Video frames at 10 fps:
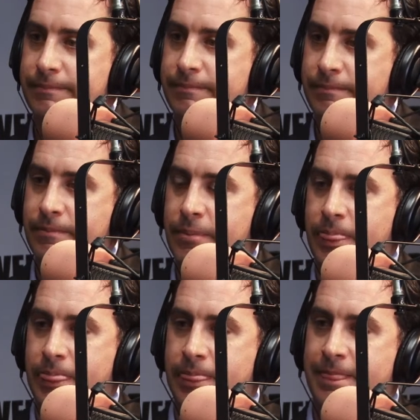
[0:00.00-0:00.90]
Yeah, I
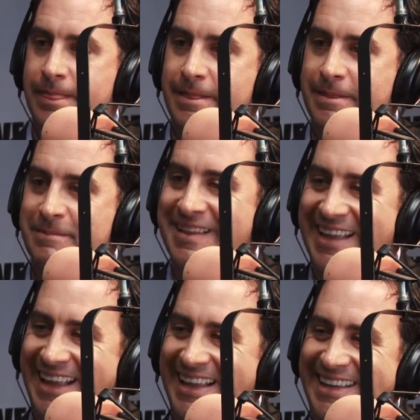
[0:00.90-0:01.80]
just wanted to clarify
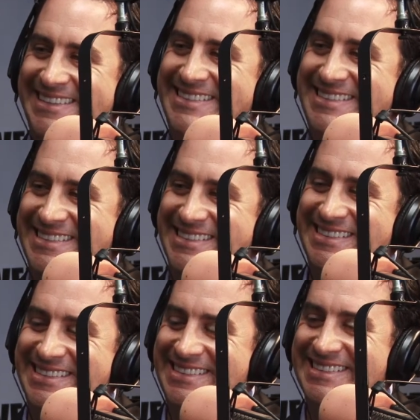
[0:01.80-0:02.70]
that so our listeners are
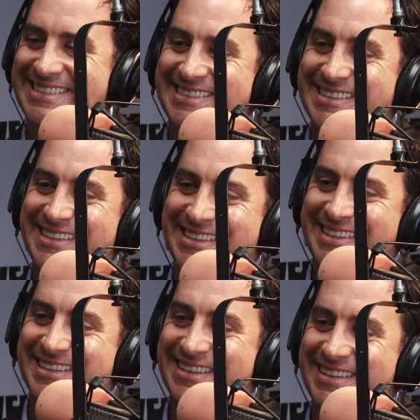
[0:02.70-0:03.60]
clear.
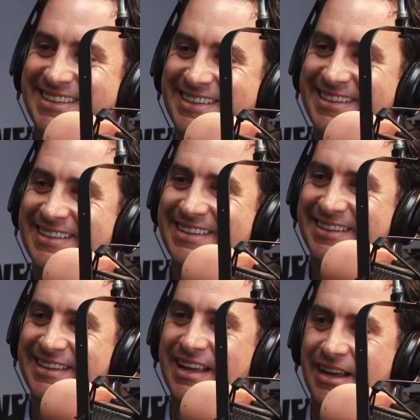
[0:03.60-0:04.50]
So year built,
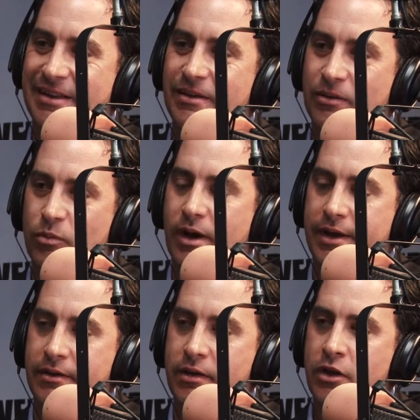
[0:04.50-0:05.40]
20s,
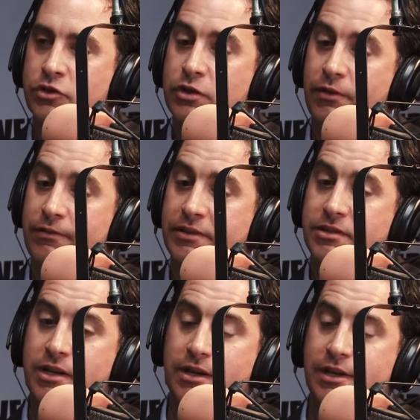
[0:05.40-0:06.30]
60s, 80s. So if you're
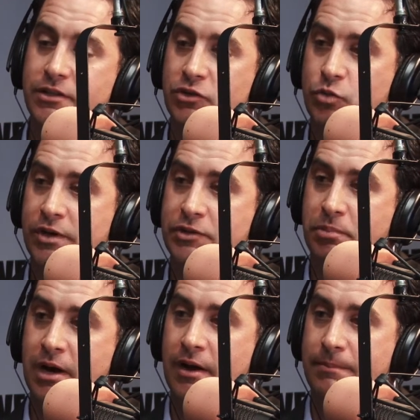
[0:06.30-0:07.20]
investing in a 1920s
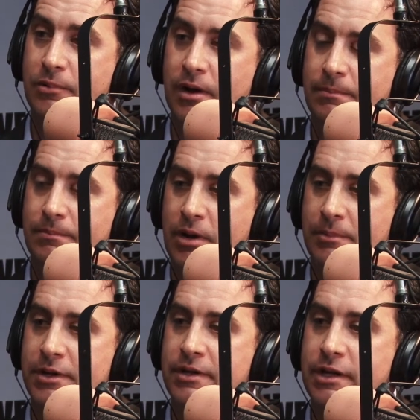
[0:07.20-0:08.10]

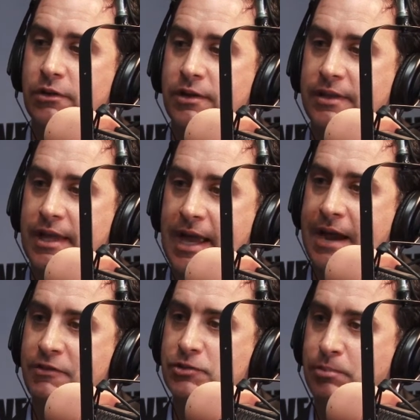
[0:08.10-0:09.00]
property, you need to look at the
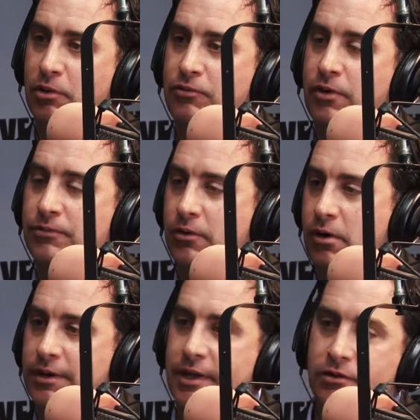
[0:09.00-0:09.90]
average per foot for
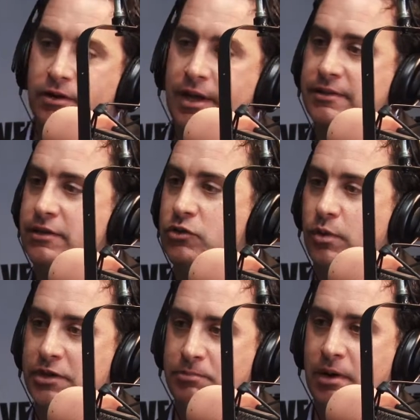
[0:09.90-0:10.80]
all the other
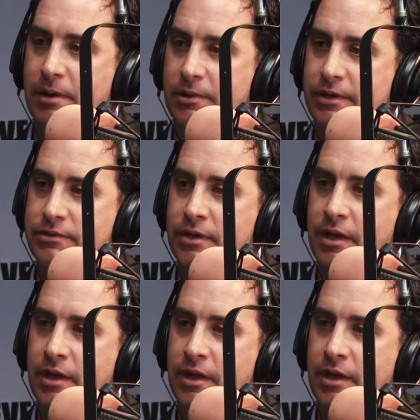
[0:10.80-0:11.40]
1920s properties.